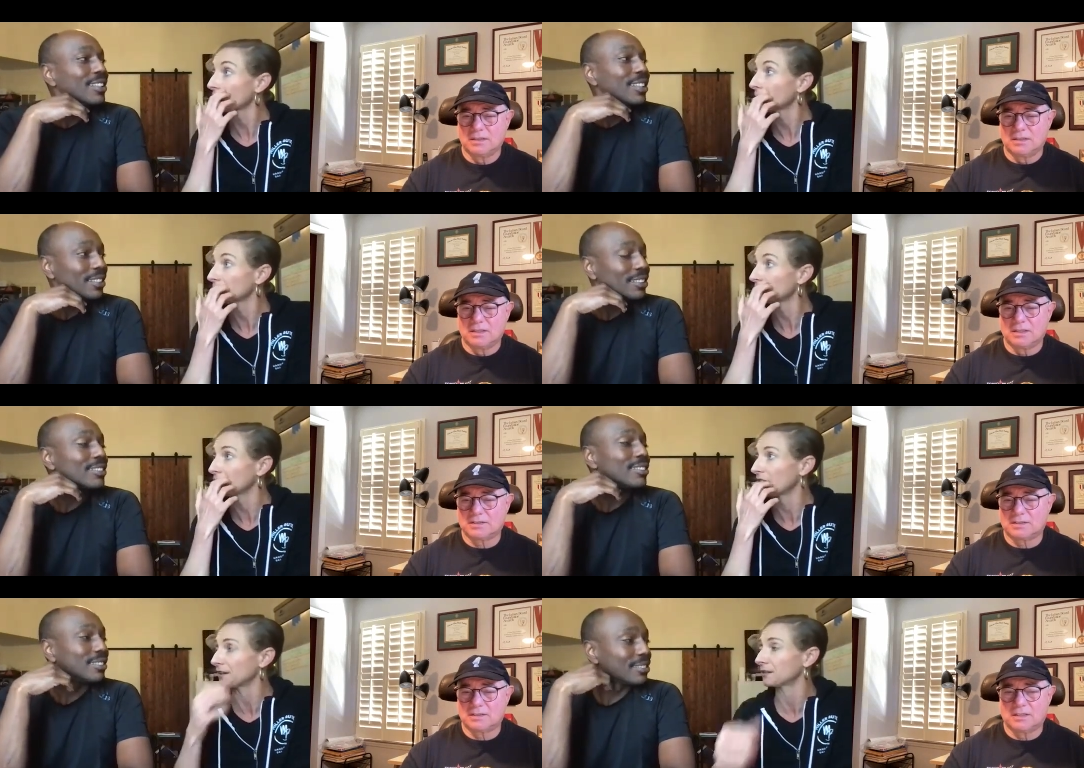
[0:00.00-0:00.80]
Speaker 1: really
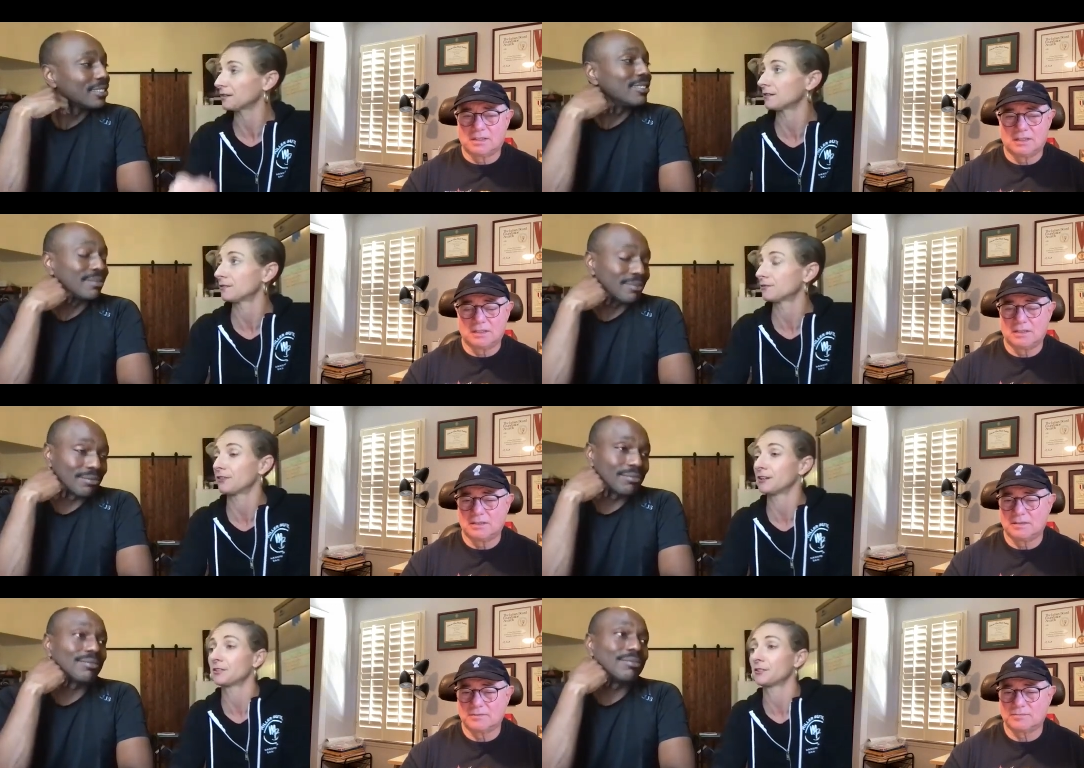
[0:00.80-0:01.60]
fun,
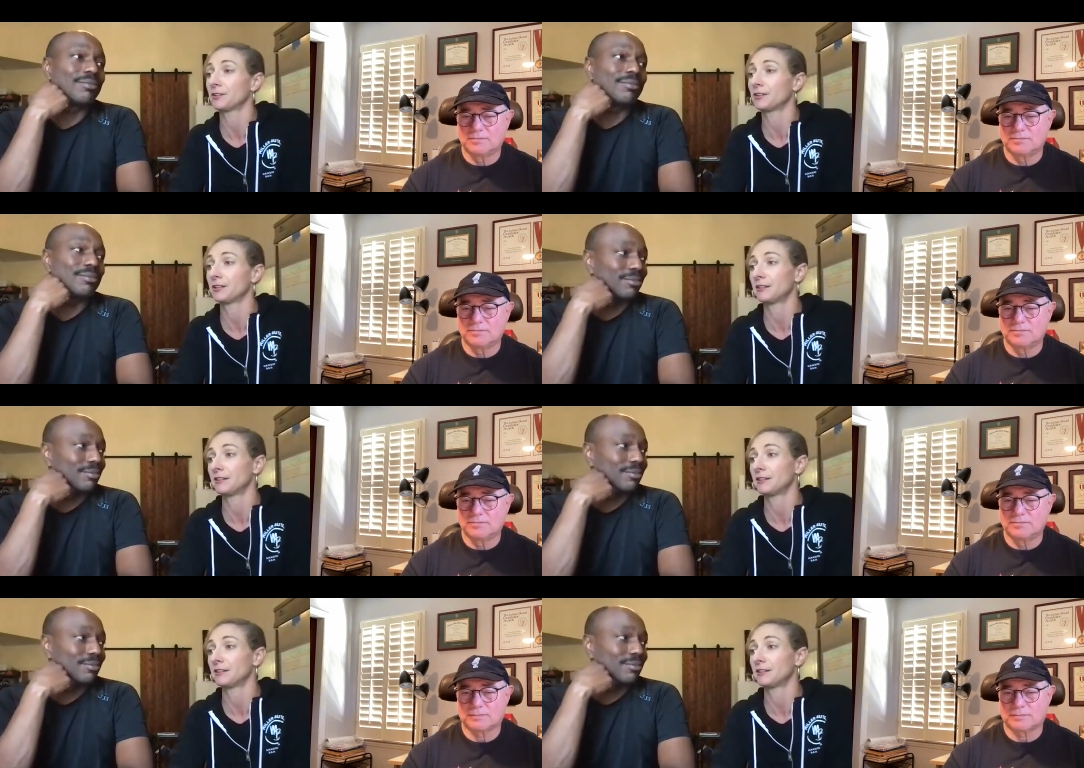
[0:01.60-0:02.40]
fun career.
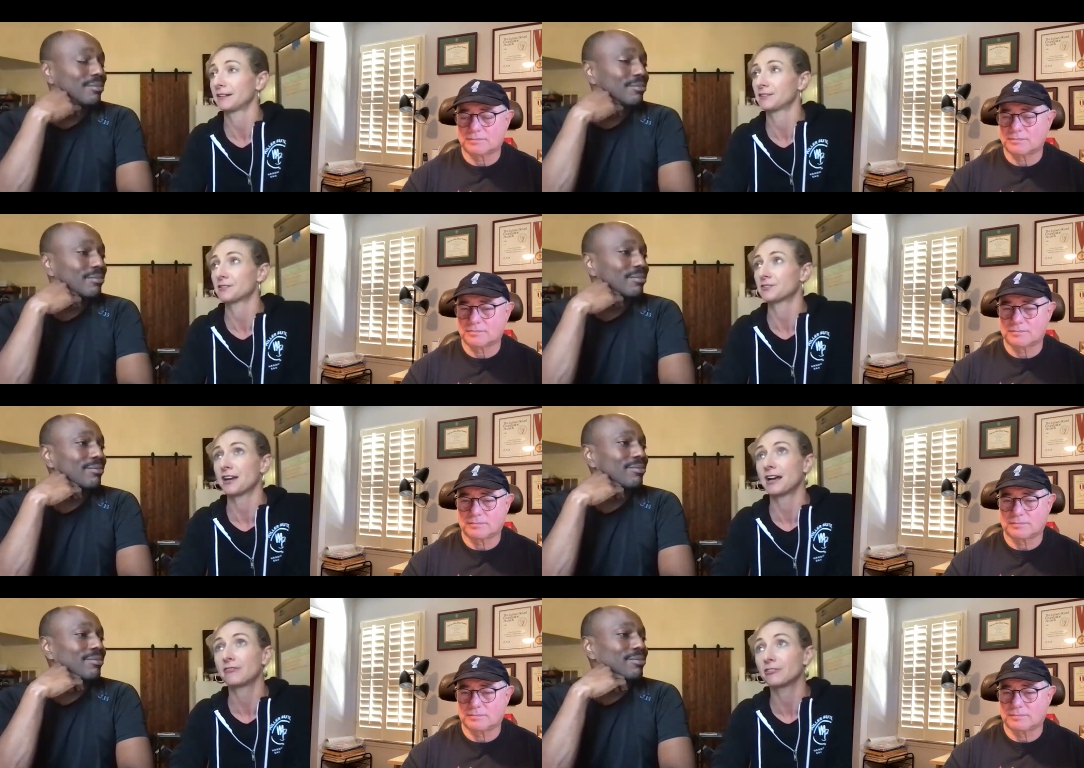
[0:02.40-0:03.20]
And I got to
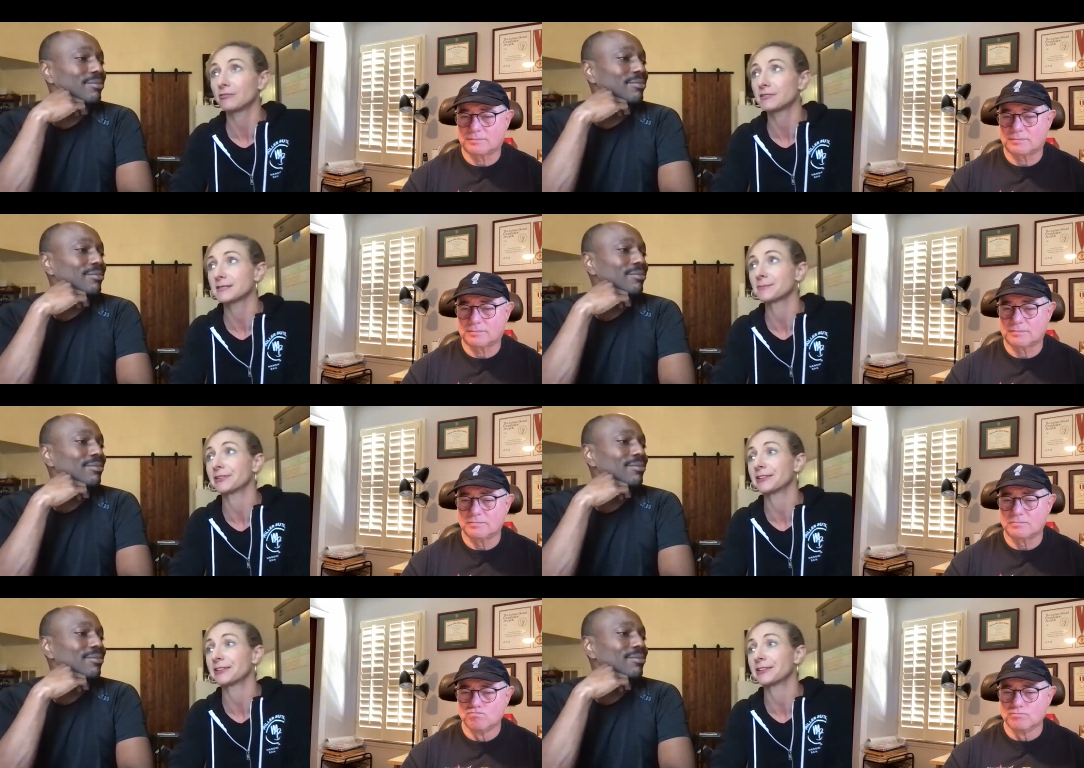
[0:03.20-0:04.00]
travel with some
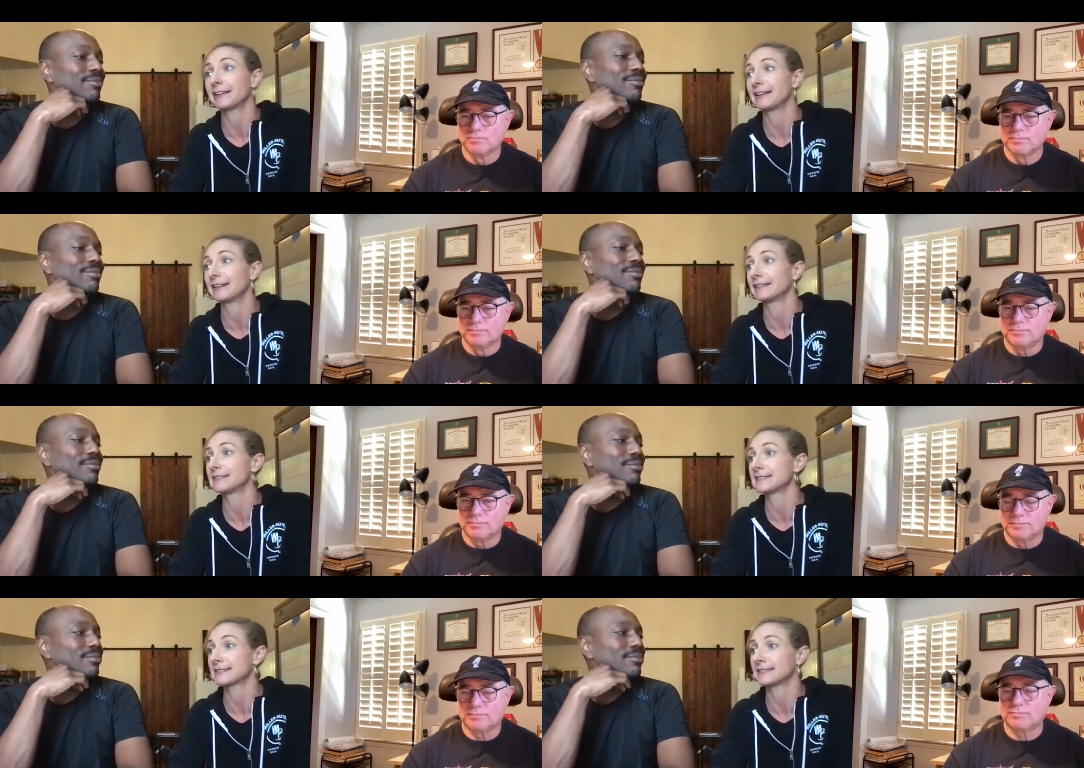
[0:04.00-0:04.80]
clients
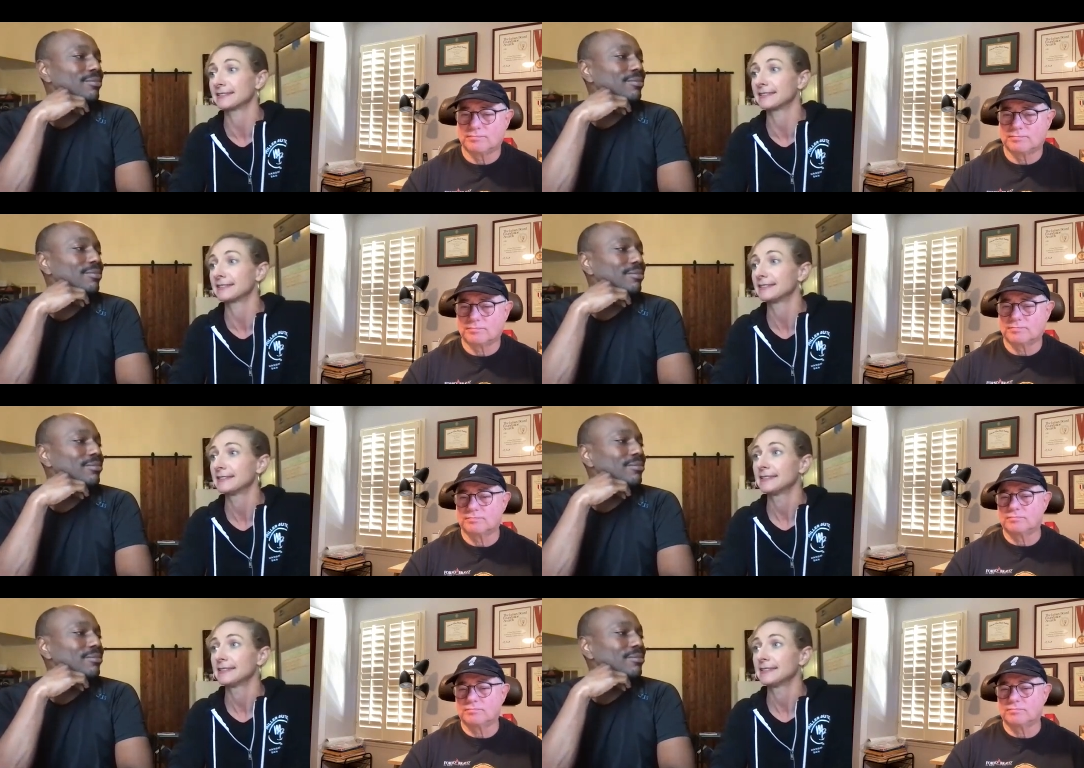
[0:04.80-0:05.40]
clients and